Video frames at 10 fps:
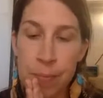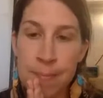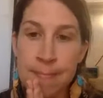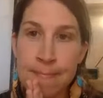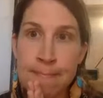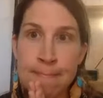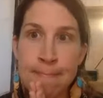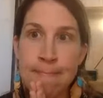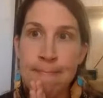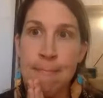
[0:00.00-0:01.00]

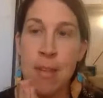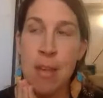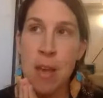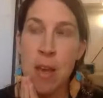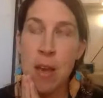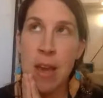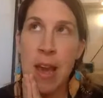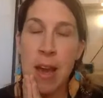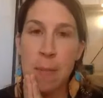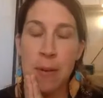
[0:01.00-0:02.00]

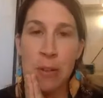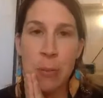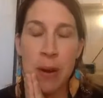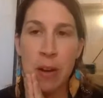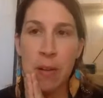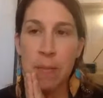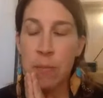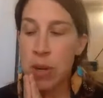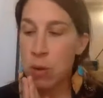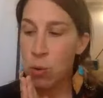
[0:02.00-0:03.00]
Yeah, postpartum. What
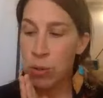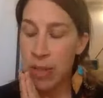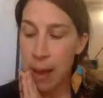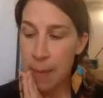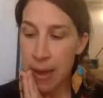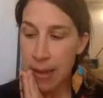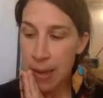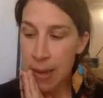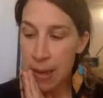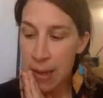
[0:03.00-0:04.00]
a cool
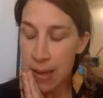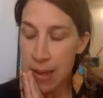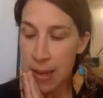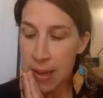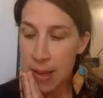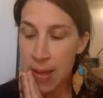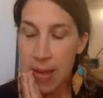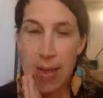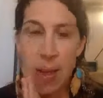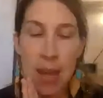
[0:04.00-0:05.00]
topic.
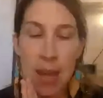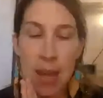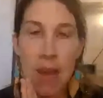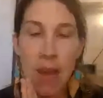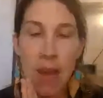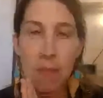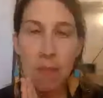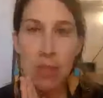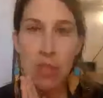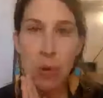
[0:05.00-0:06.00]
And I'm
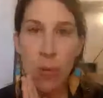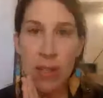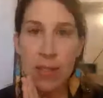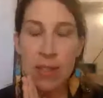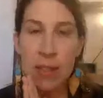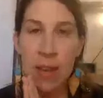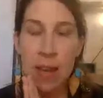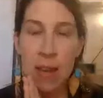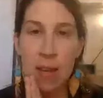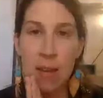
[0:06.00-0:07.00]
so
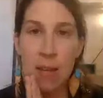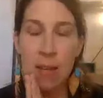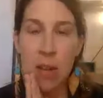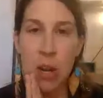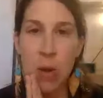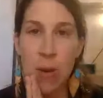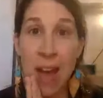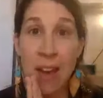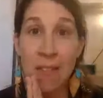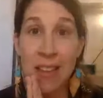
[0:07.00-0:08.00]
recently,
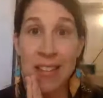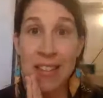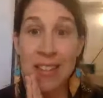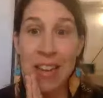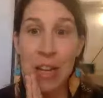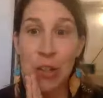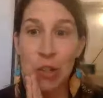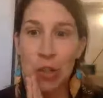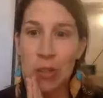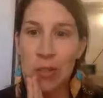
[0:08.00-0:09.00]
out of that
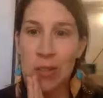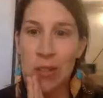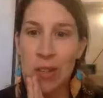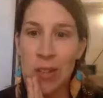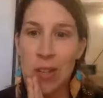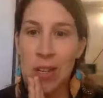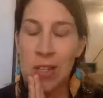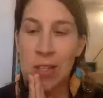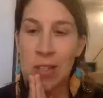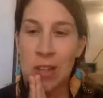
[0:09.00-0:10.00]
stage.
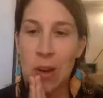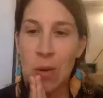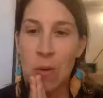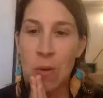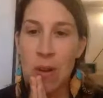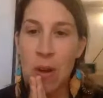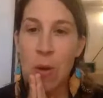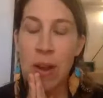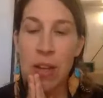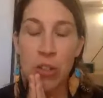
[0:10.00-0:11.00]
So,
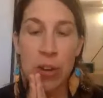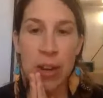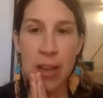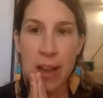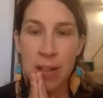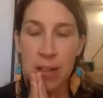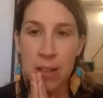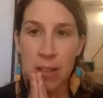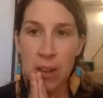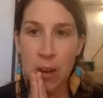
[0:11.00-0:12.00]
Andrea, yes, I
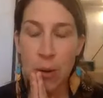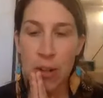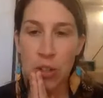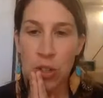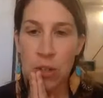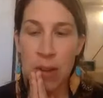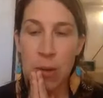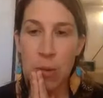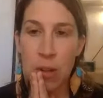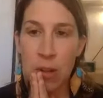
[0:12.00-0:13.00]
saw your question.
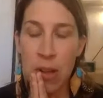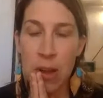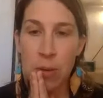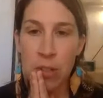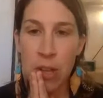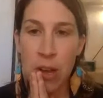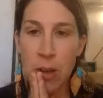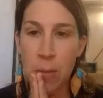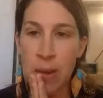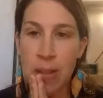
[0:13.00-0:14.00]
I will talk
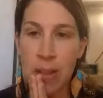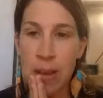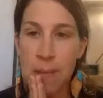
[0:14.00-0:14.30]
about that.